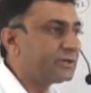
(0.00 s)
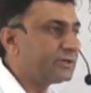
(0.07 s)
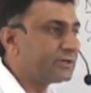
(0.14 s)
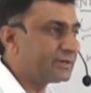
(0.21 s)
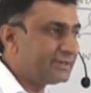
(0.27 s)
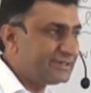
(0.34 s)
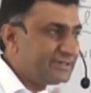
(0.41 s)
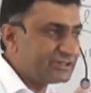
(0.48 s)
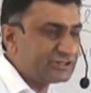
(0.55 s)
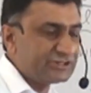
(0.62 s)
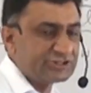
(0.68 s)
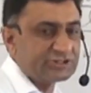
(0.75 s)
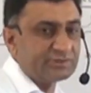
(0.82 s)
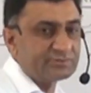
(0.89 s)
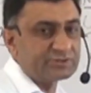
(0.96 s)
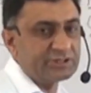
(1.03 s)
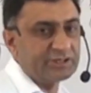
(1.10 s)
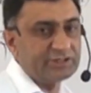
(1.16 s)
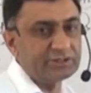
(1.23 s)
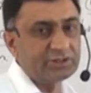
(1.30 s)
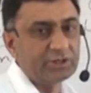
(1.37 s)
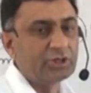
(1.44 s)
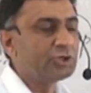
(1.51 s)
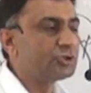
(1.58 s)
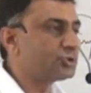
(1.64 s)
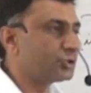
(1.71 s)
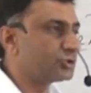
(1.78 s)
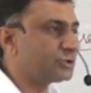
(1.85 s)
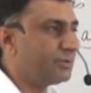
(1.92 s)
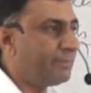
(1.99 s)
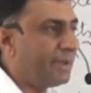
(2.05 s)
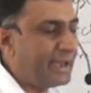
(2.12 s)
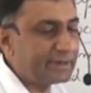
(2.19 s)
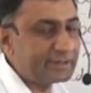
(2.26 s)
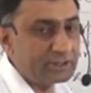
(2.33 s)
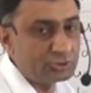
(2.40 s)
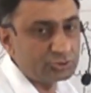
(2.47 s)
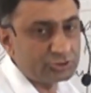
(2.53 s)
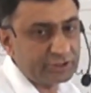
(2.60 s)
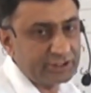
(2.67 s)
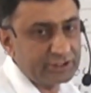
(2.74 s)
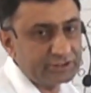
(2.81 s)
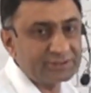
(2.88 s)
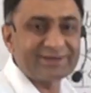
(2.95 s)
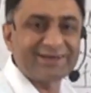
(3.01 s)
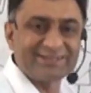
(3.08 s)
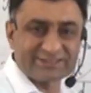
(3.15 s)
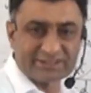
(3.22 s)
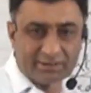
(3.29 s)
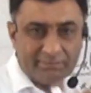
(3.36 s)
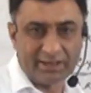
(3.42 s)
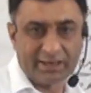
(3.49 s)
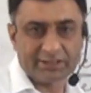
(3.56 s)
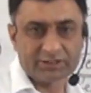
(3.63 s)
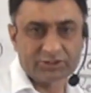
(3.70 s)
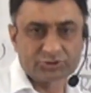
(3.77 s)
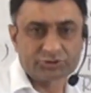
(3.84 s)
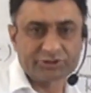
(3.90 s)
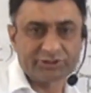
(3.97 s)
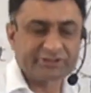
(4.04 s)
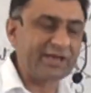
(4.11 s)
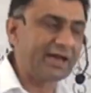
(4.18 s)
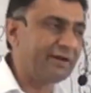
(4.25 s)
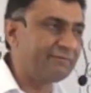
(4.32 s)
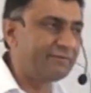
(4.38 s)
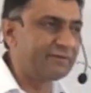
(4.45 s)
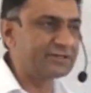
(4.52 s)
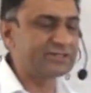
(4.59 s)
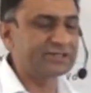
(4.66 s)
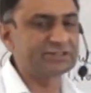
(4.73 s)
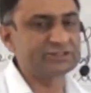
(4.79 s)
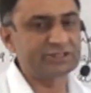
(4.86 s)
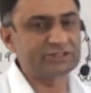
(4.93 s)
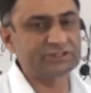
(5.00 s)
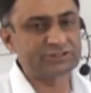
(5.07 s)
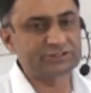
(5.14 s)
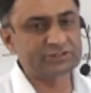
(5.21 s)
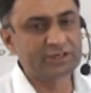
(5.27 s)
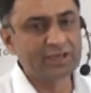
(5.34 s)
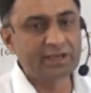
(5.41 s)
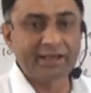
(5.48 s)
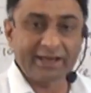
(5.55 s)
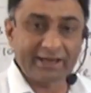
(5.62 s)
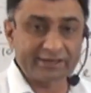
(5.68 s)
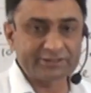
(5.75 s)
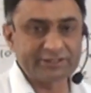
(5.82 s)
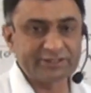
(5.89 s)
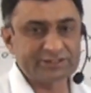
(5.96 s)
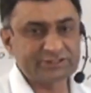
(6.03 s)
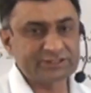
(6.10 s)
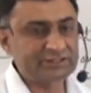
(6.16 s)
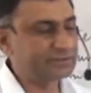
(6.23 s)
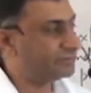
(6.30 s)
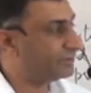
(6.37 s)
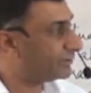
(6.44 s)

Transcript: religious systems change, social backgrounds change, cultural background change, everything changes, and reader changes.